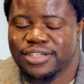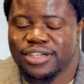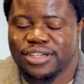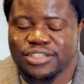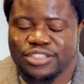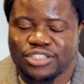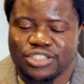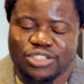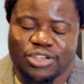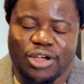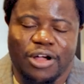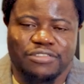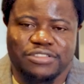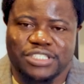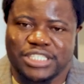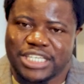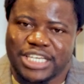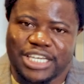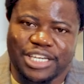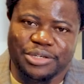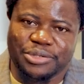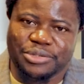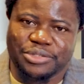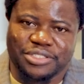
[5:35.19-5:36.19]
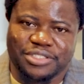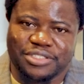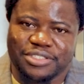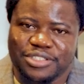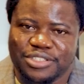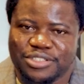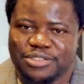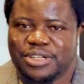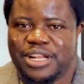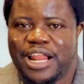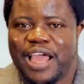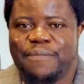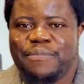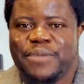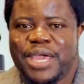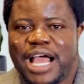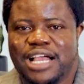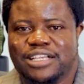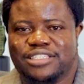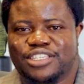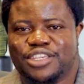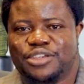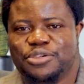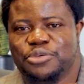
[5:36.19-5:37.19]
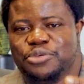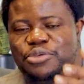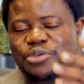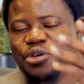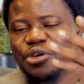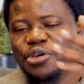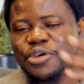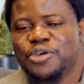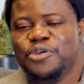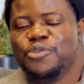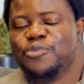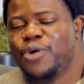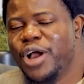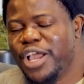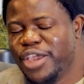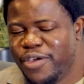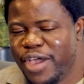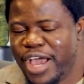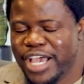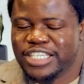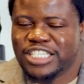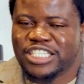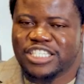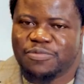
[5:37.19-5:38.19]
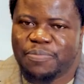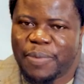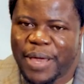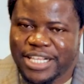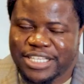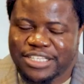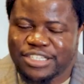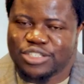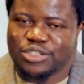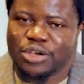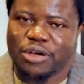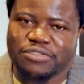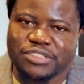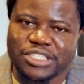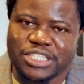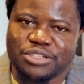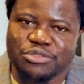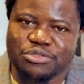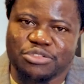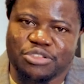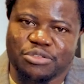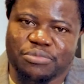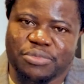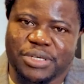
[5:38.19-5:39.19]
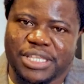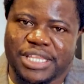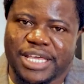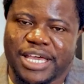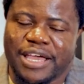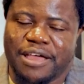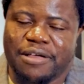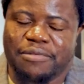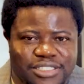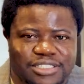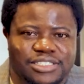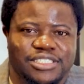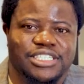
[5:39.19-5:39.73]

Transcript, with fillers: Soft skills. So let me ask you, were you expecting soft skills to be there?